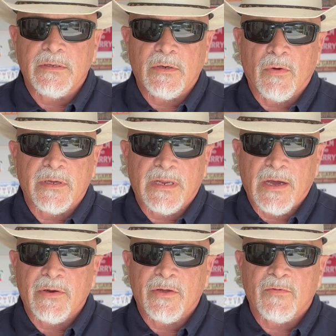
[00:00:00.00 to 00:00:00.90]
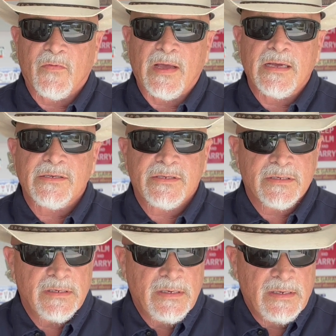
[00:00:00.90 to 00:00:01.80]
going downhill fast.
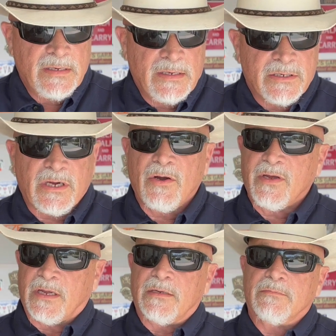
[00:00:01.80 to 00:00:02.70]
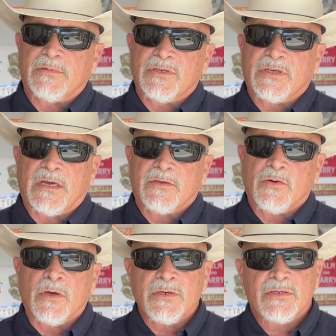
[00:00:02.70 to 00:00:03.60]
Target just got
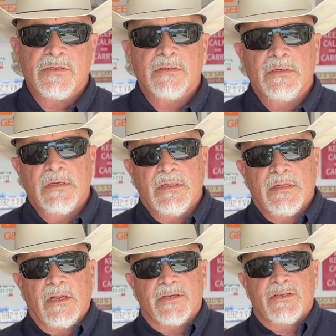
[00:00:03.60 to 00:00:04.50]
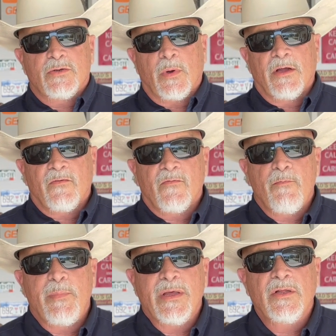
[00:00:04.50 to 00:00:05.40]
crushed. They lost
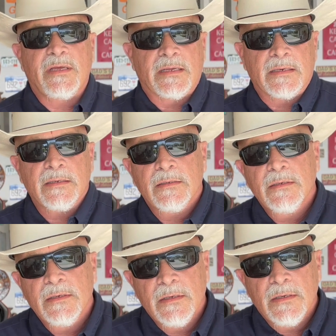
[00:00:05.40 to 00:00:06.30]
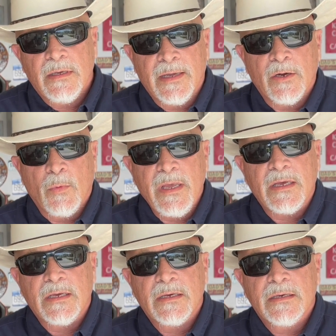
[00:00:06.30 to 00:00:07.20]
$12 billion in a
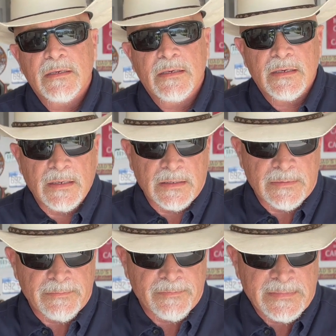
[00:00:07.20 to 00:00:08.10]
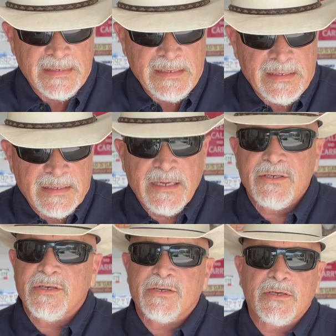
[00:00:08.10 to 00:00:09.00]
week. That's
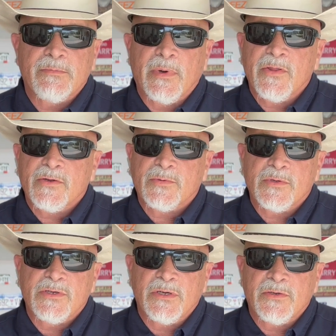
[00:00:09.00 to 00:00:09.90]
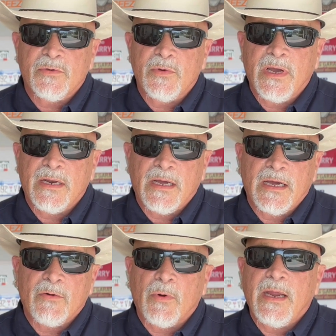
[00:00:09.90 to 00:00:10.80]
just some mothers with children who got
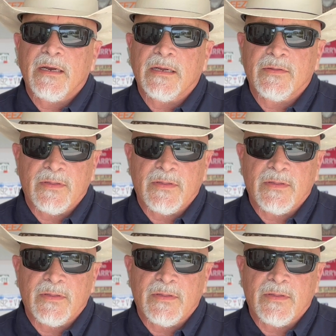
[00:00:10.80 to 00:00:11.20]
irate at